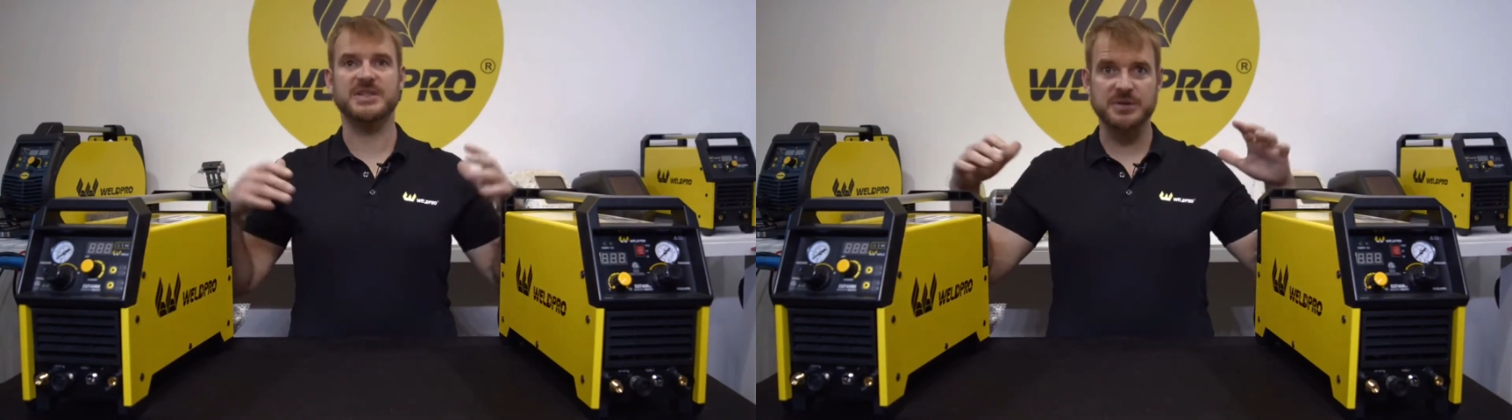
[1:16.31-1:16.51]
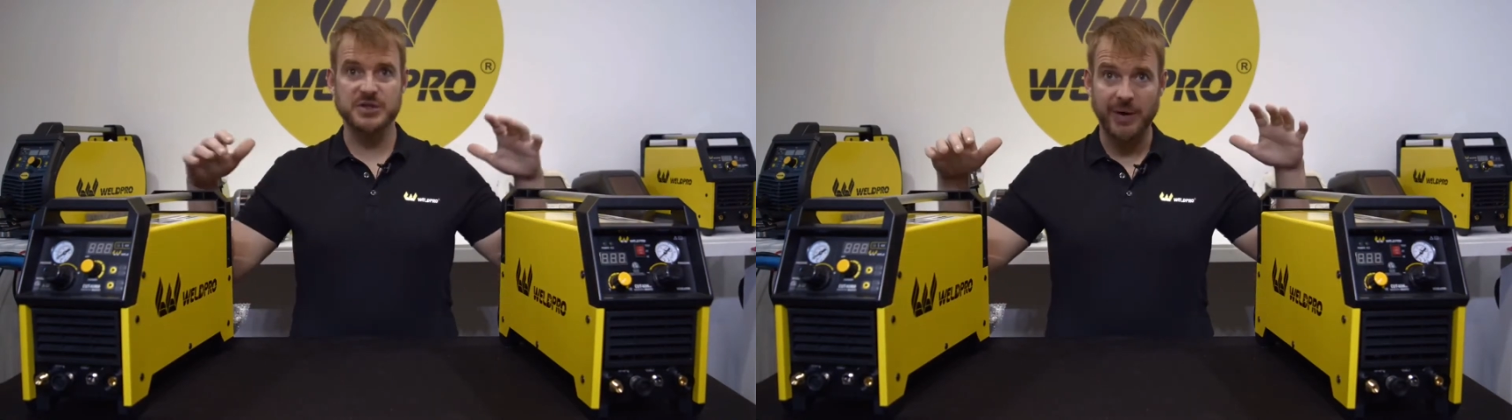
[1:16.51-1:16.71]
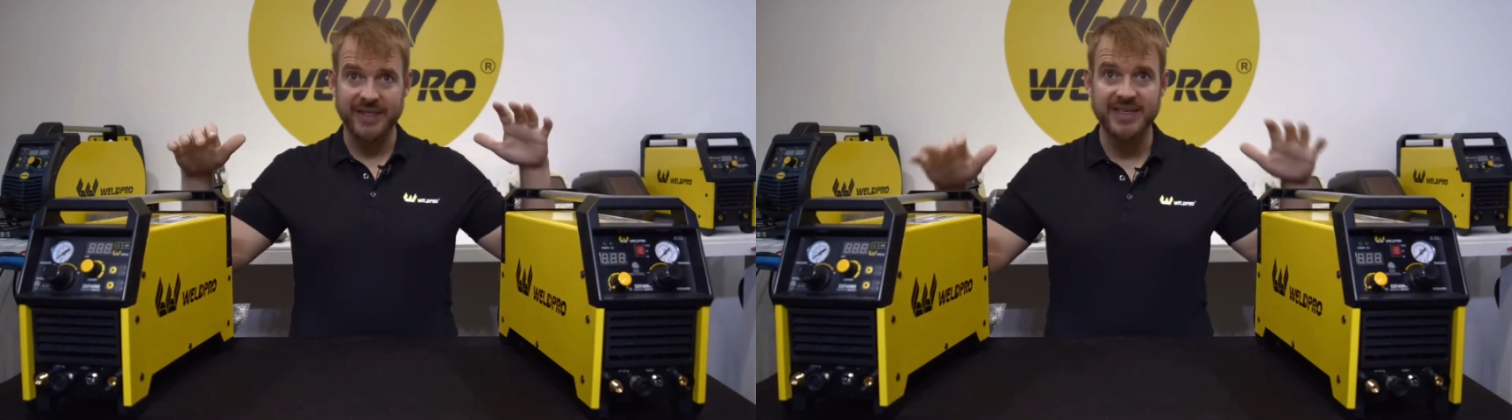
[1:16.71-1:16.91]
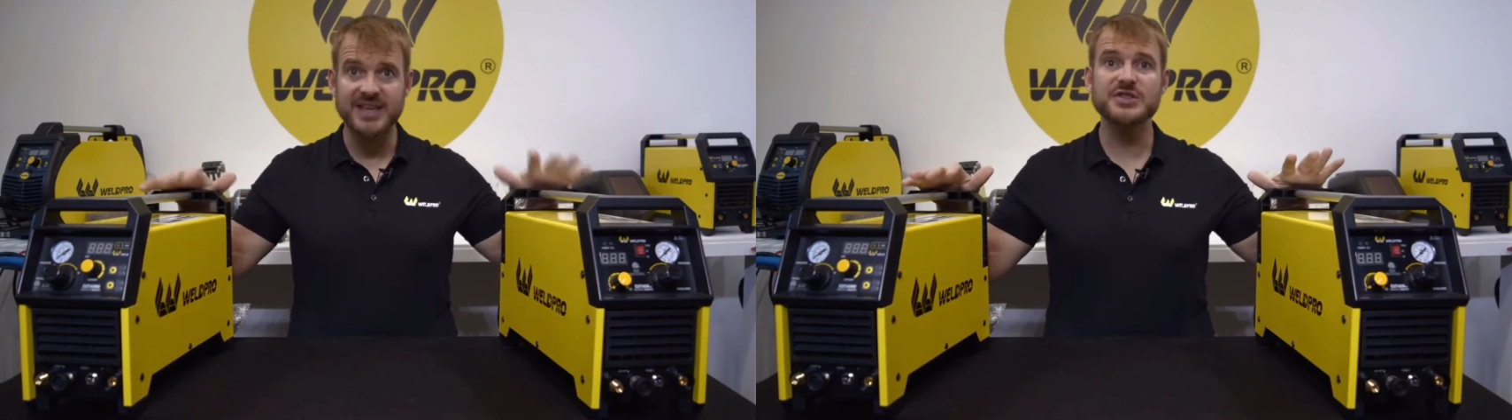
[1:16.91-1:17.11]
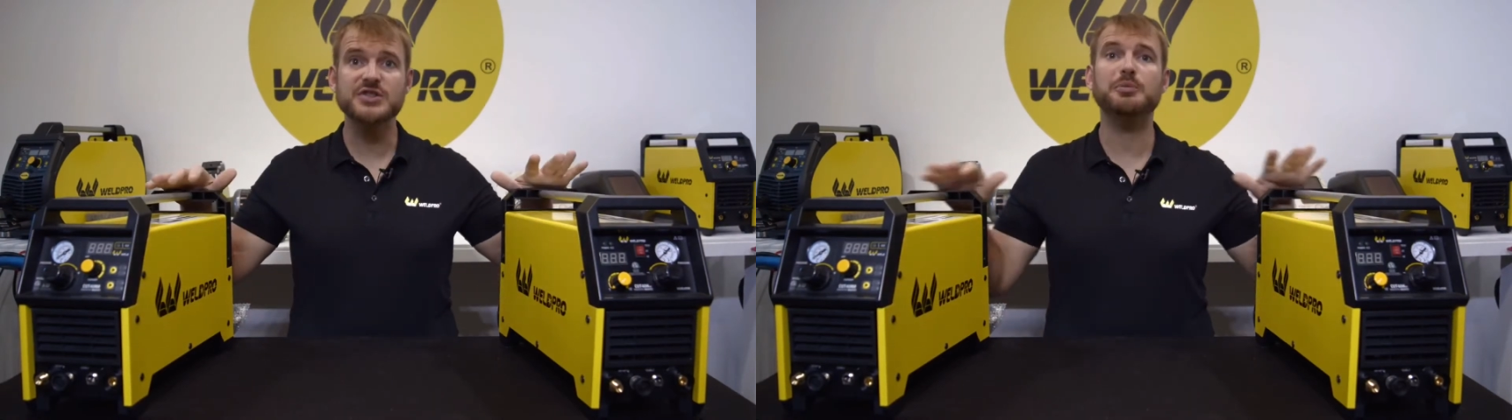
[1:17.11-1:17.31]
between
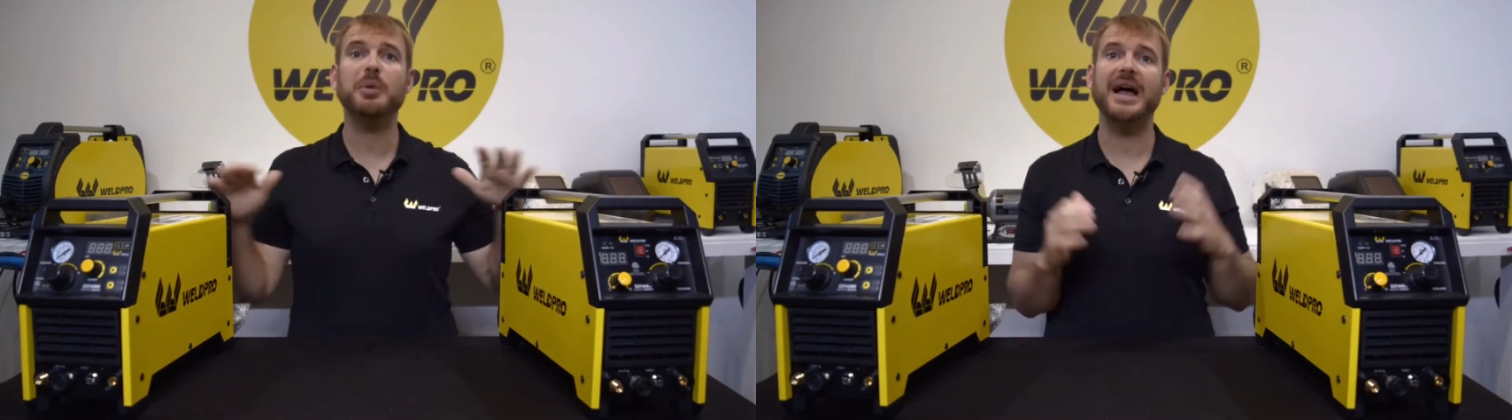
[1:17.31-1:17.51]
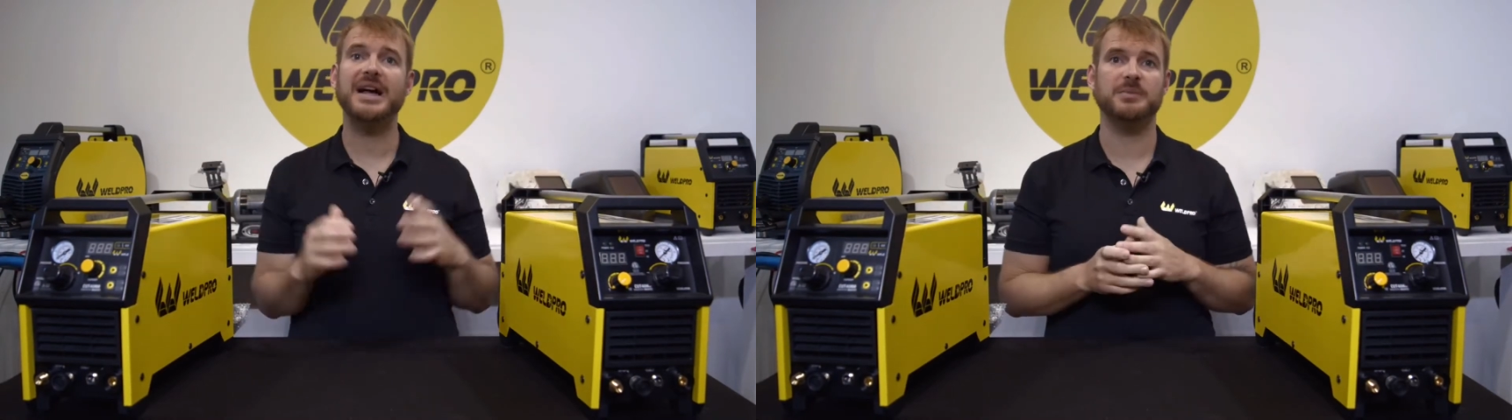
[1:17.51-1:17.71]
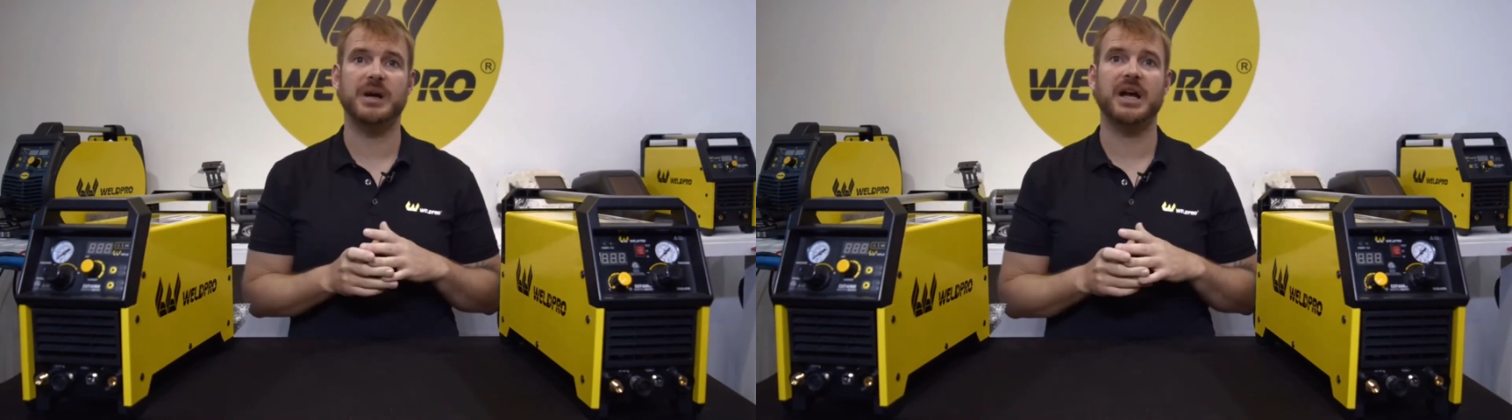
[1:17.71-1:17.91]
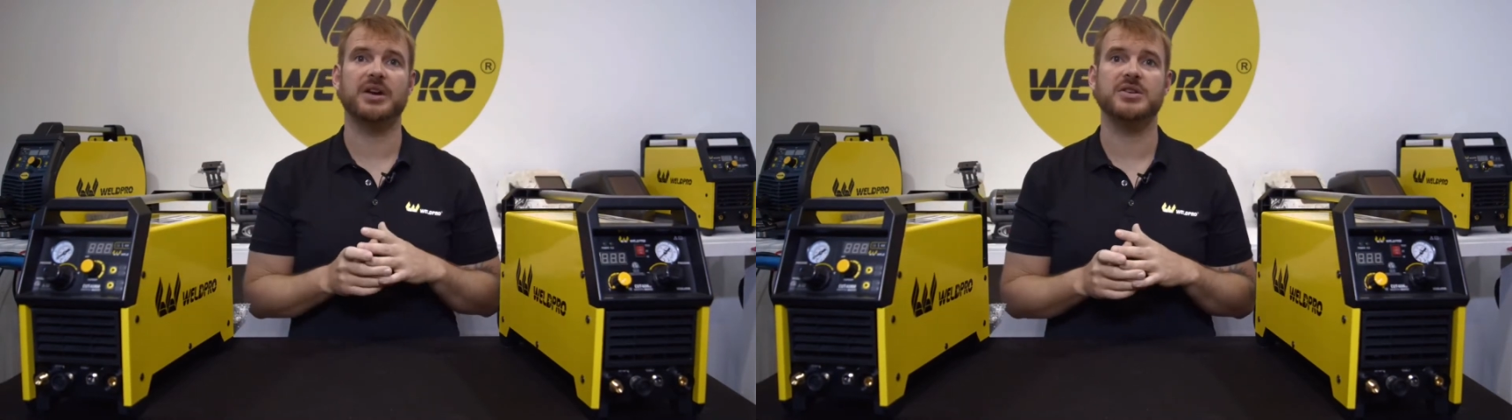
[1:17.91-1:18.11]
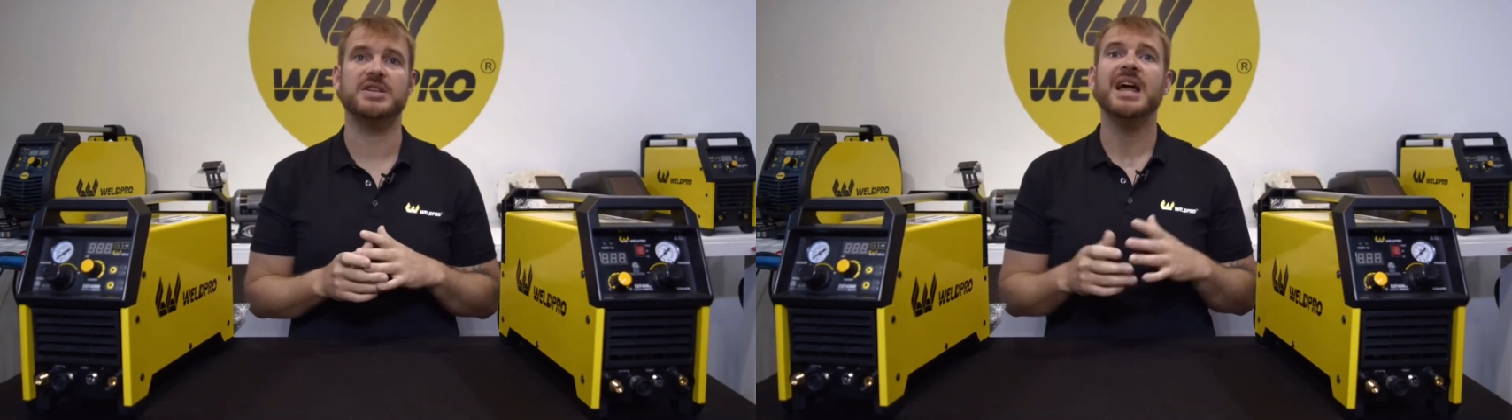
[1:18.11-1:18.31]
these two plasma
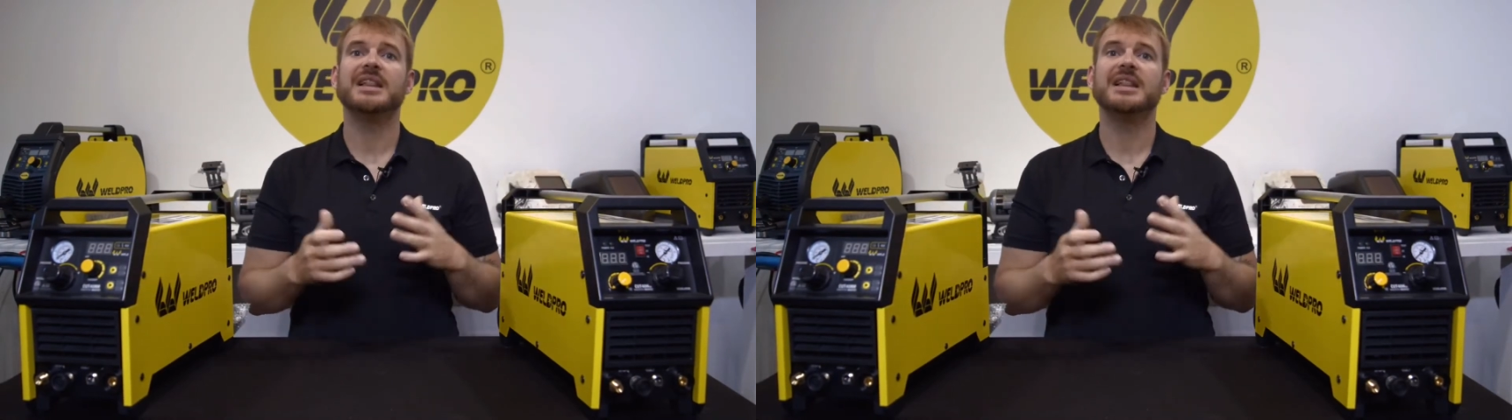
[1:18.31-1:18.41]
cutters,